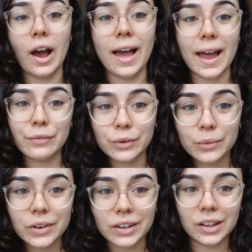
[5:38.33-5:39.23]

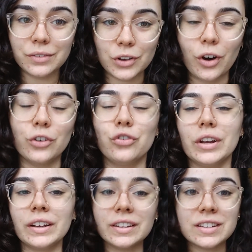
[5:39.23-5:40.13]
everyone loves a hot
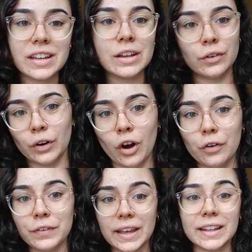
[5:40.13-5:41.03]
drink, a tea or a
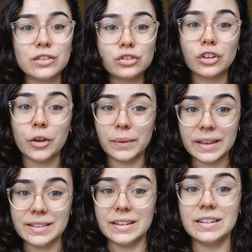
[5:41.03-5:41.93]
coffee, and it's so
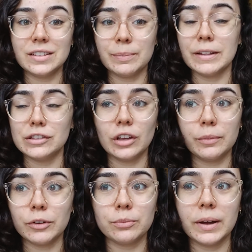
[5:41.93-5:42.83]
easy to spend so
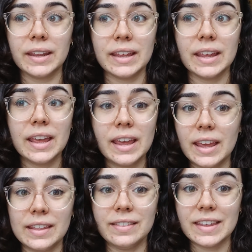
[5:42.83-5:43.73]
much money
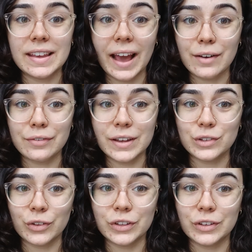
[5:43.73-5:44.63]
in the
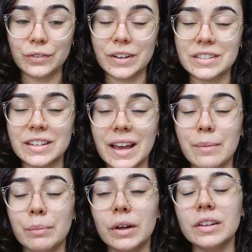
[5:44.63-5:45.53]
cafes on the university
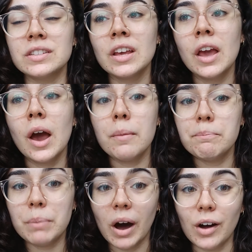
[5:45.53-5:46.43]
campus.
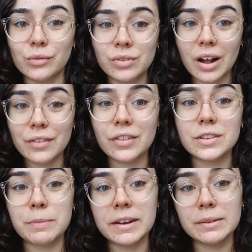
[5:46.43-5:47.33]
But rather than
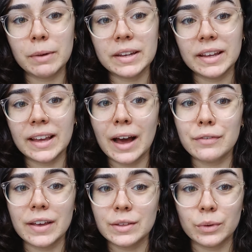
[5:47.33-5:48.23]
spending money in
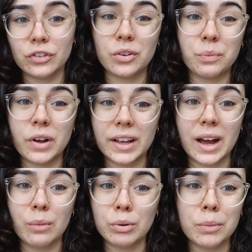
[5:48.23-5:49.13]
cafes, which can work
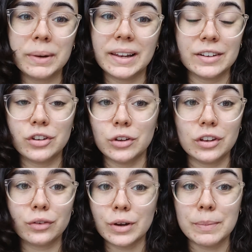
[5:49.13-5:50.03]
out probably £2
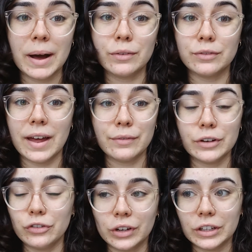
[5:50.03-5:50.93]
to £3 for
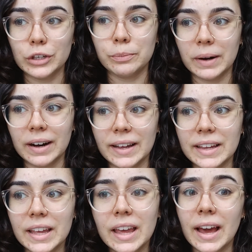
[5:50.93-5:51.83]
every drink you
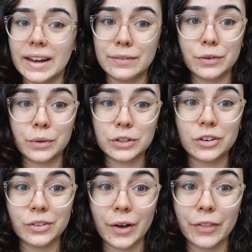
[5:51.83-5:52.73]
buy, and if you want
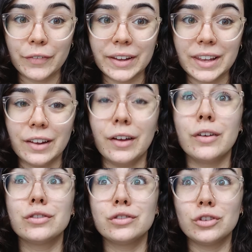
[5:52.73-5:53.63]
to do that on the regular,
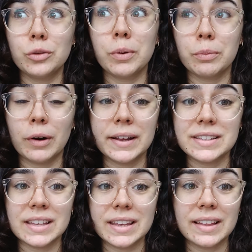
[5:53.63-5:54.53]
super
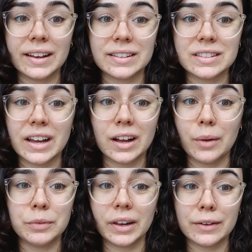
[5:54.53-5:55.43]
pricey, that can stack
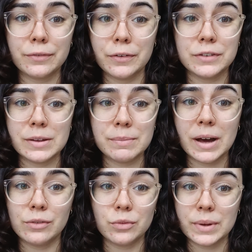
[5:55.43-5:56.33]
up to
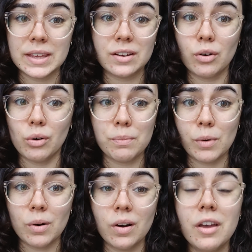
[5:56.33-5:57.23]
£15 a week or
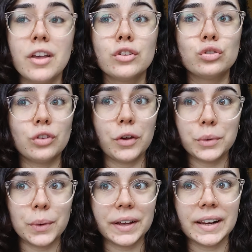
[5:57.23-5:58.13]
more so
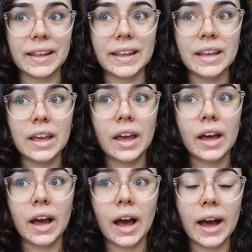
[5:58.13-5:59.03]
quickly.
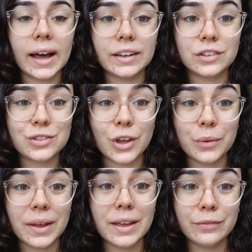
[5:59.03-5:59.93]
And
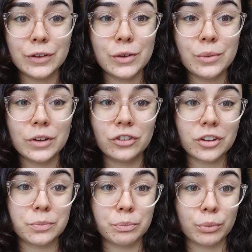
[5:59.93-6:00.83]
so if you
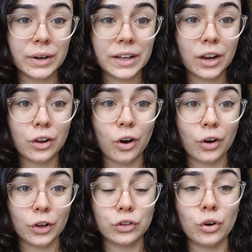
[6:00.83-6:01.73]
just bring
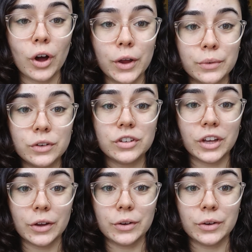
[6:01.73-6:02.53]
along your own to-go